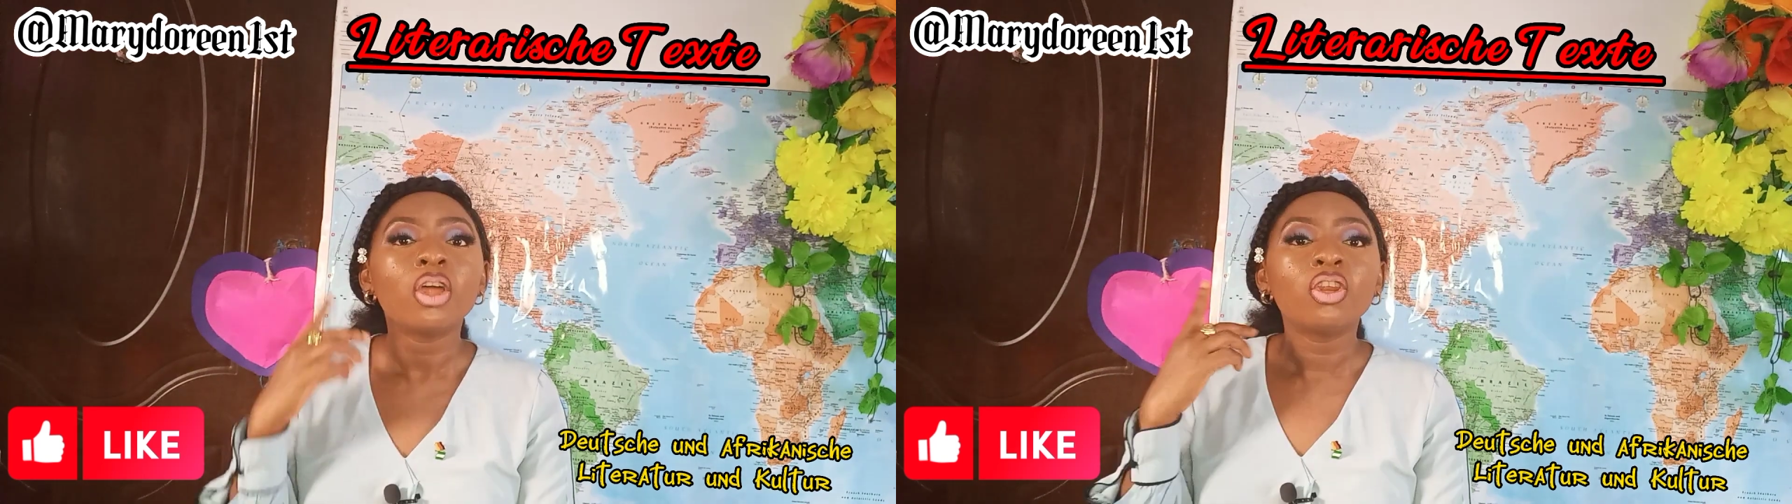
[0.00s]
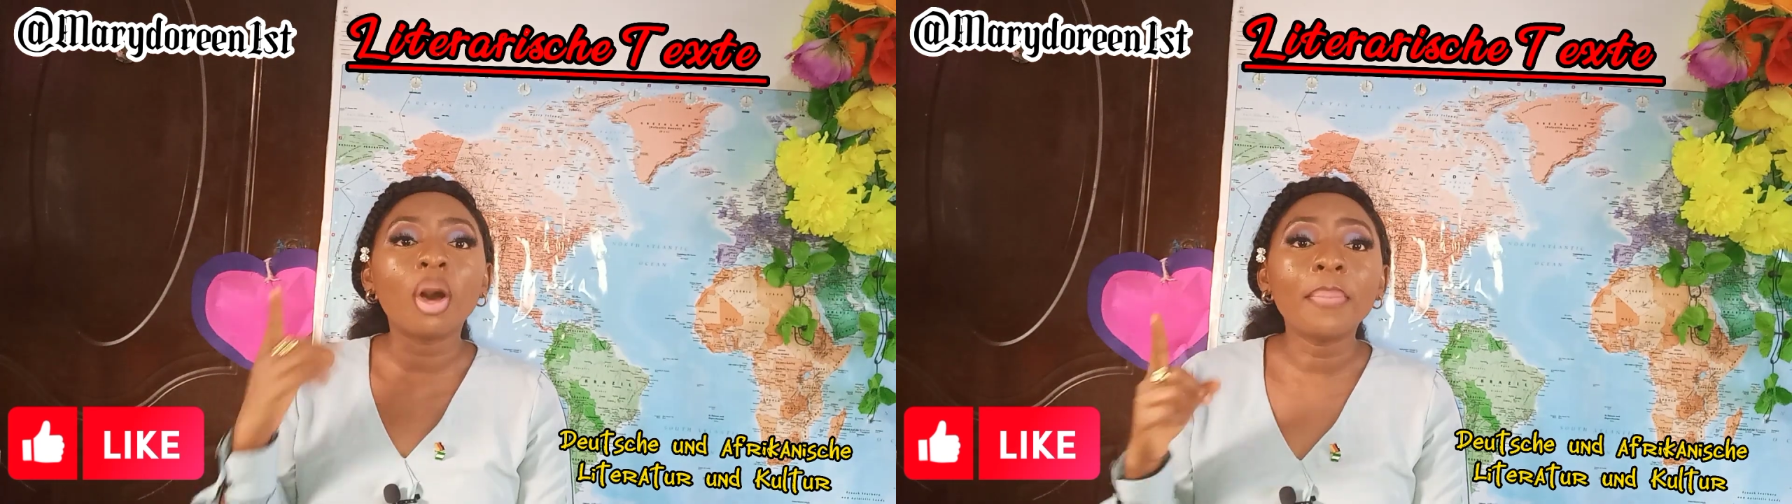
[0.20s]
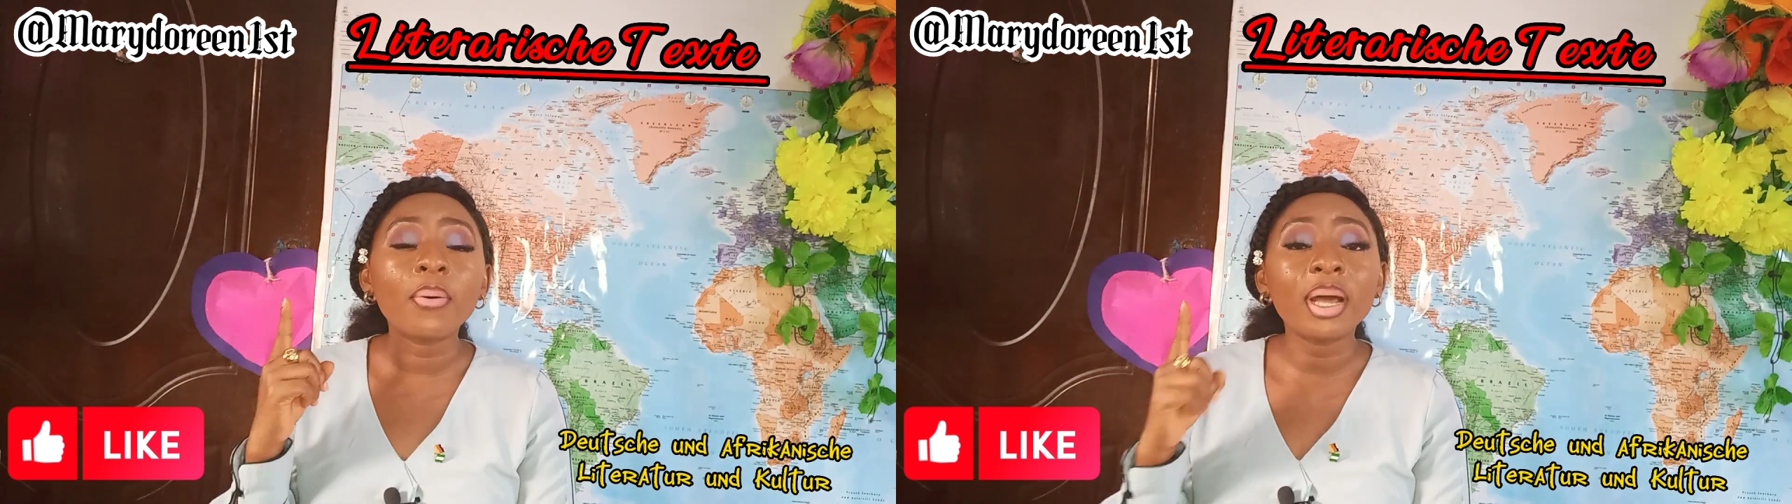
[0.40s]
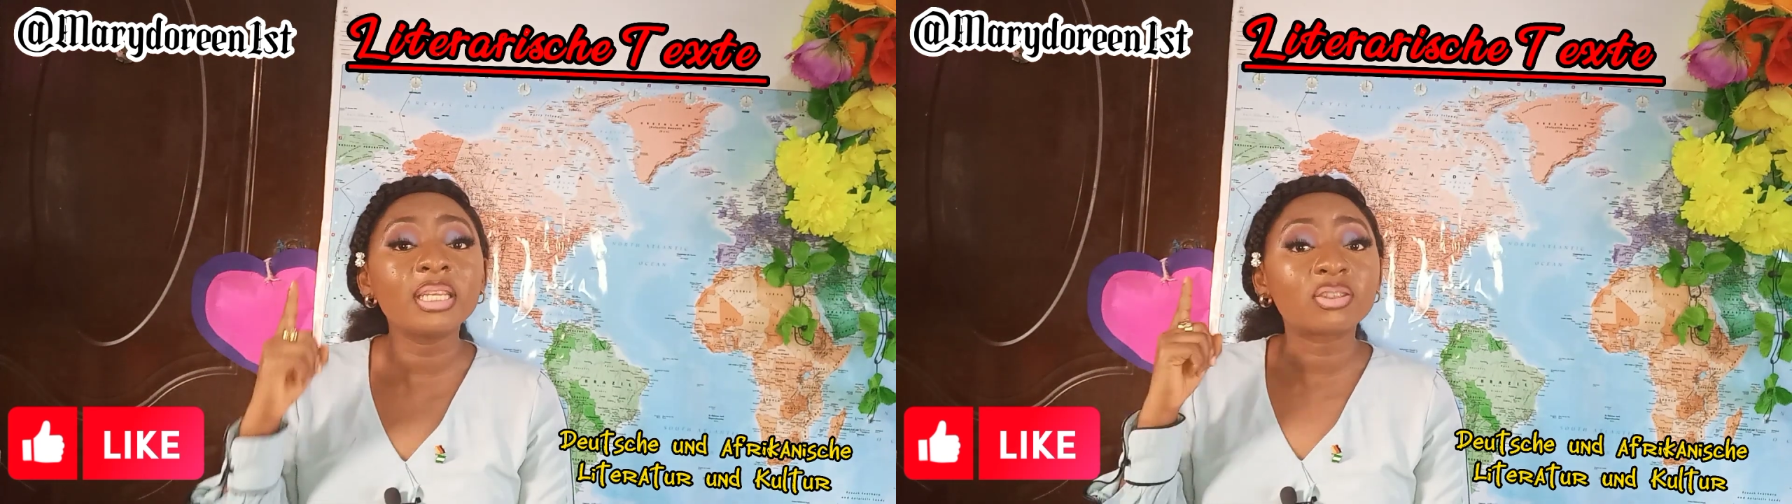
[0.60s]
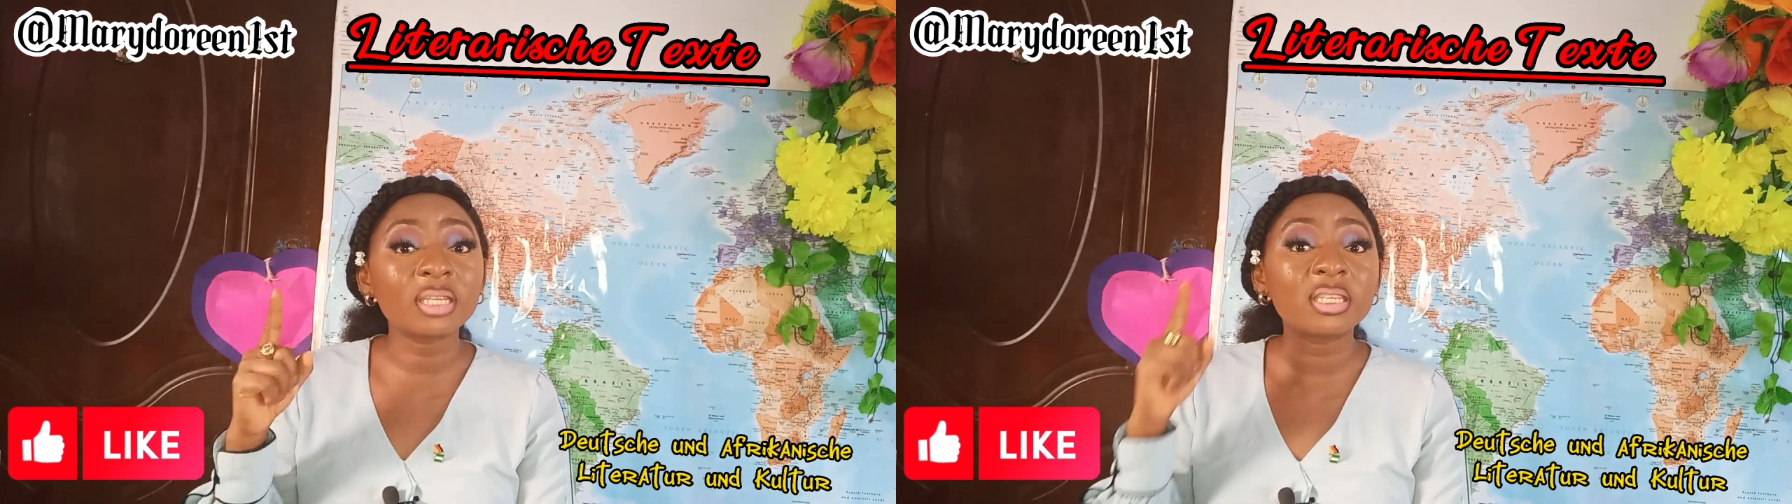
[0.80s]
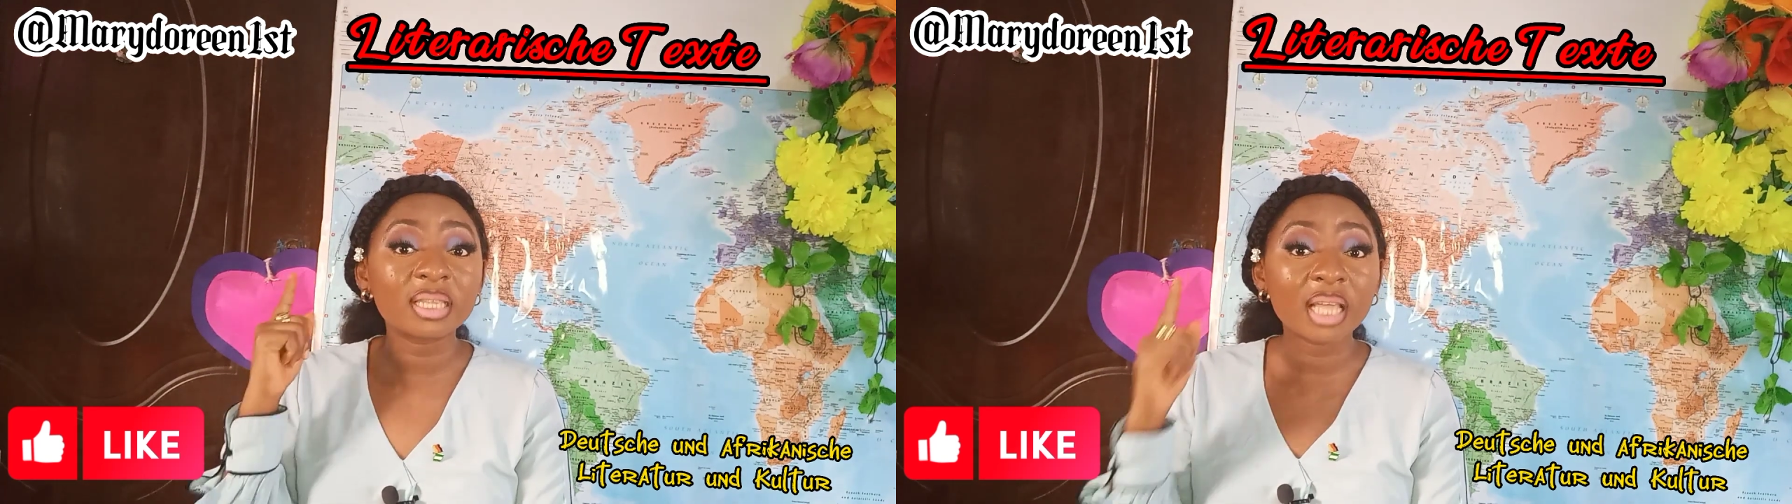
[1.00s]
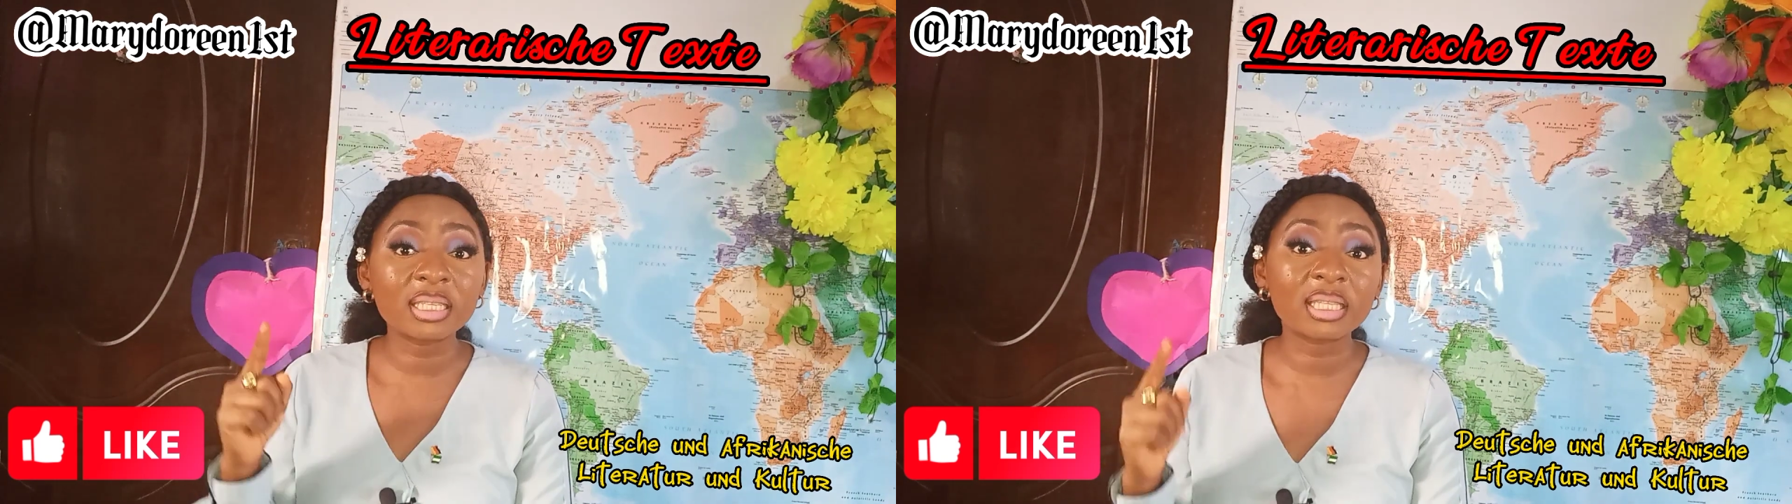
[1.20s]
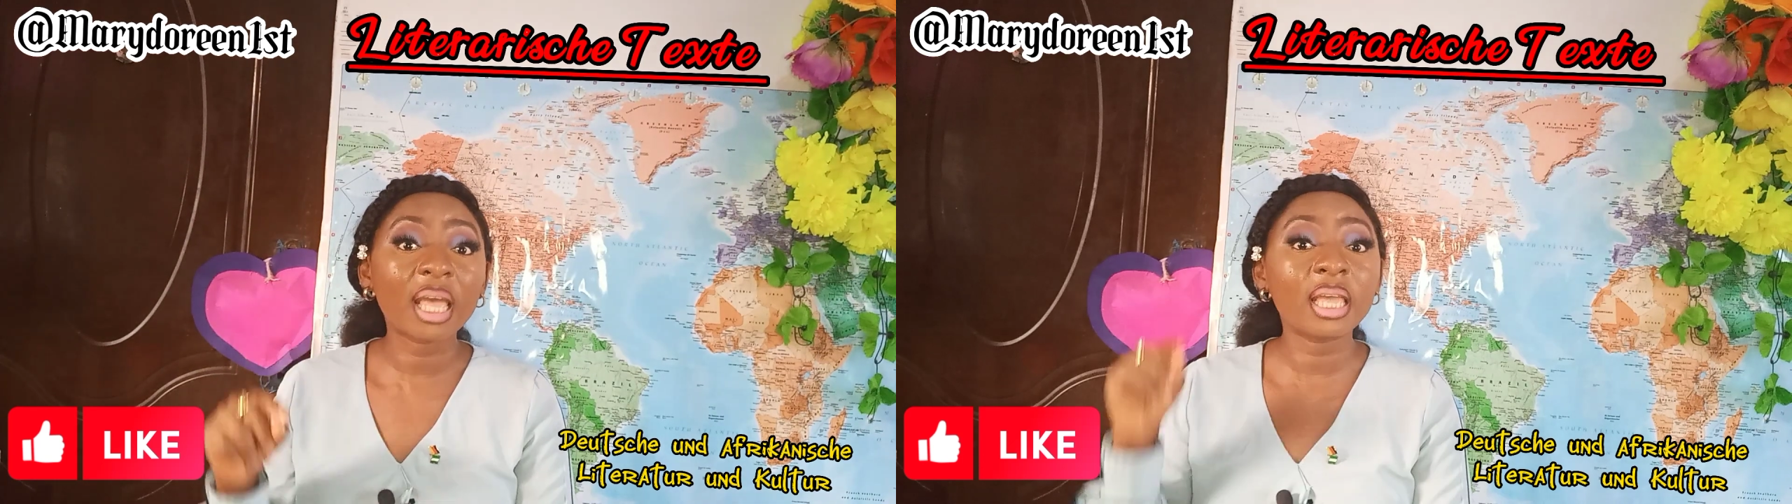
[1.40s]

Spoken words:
Number one literarische Texte